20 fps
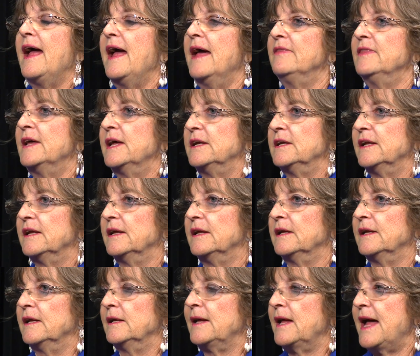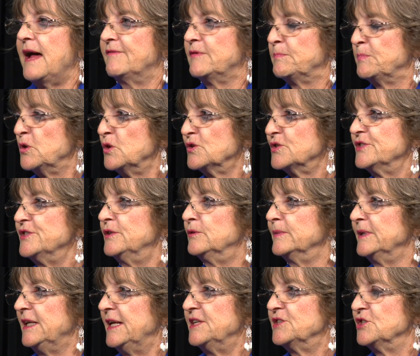and that have a personal
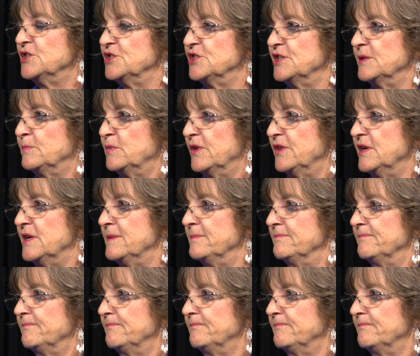relationship with him.